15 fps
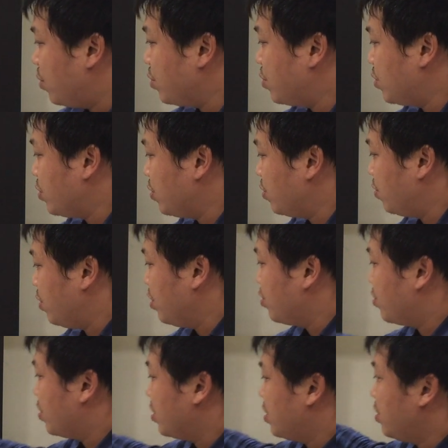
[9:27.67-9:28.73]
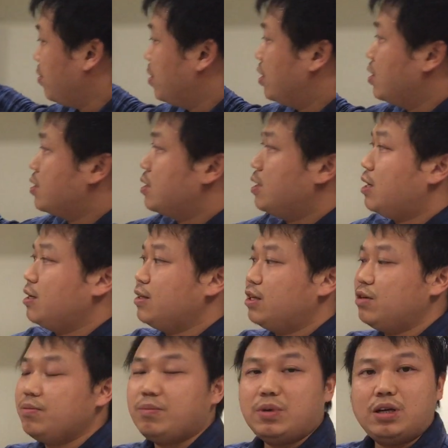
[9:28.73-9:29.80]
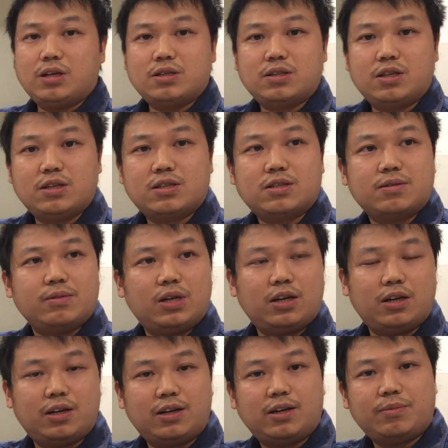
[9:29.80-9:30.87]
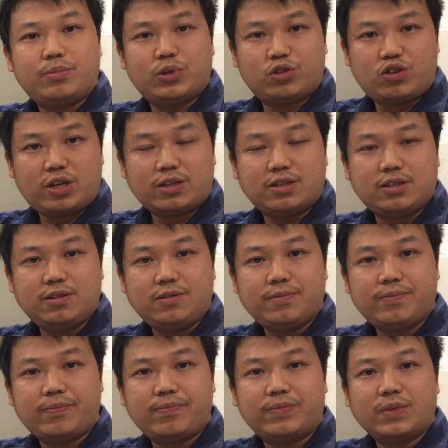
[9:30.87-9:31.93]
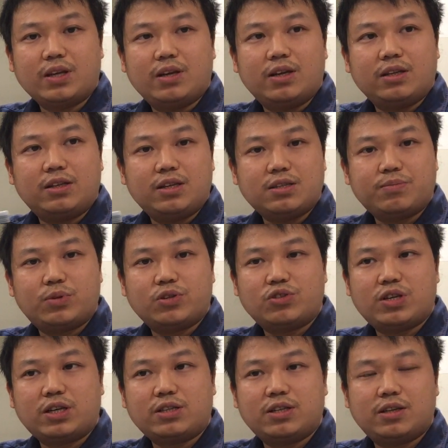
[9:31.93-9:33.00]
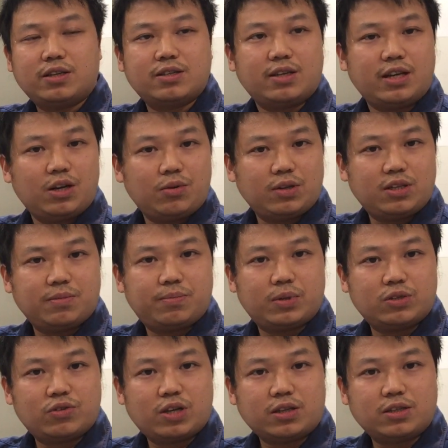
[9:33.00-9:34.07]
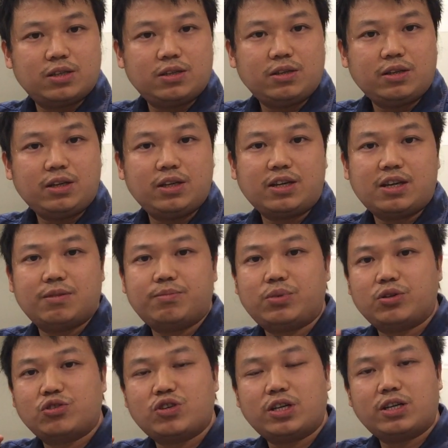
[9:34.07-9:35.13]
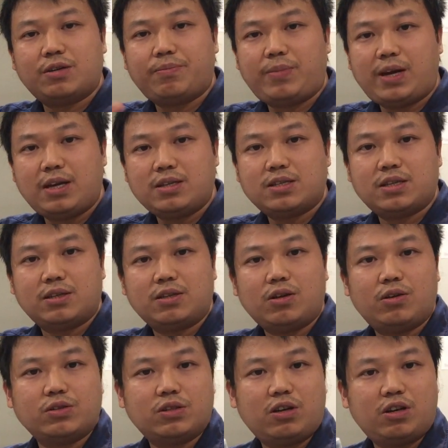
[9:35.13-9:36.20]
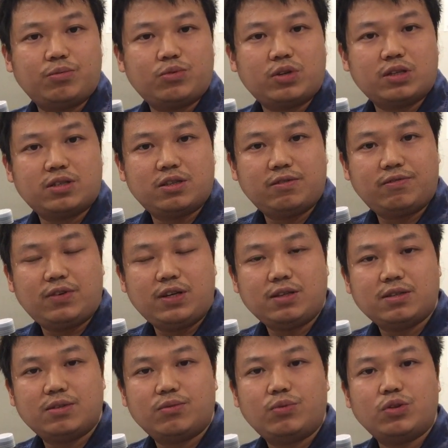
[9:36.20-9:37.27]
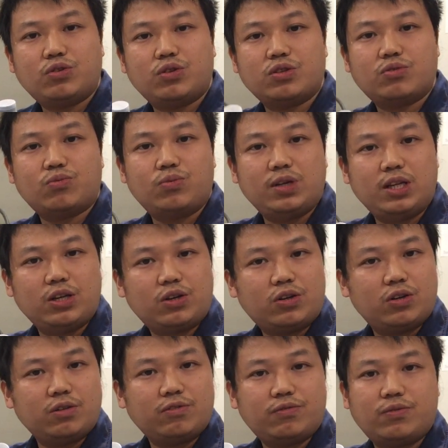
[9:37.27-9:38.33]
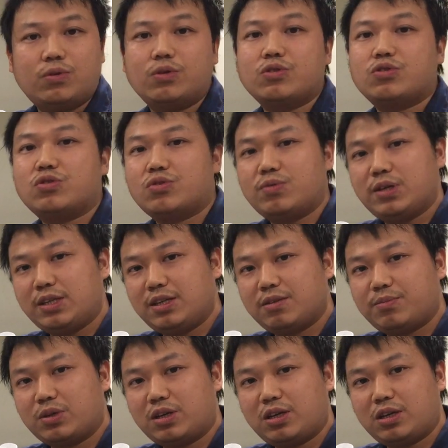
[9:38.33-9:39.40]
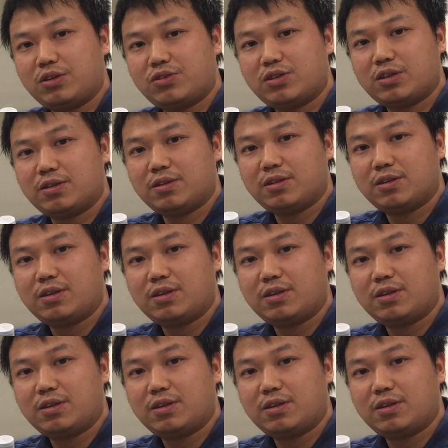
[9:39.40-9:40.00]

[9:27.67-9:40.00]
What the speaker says: I want to introduce in this lineup is this projector. This projector is an LED projector. It can project a pattern on the object surface, which is really good for 3D application.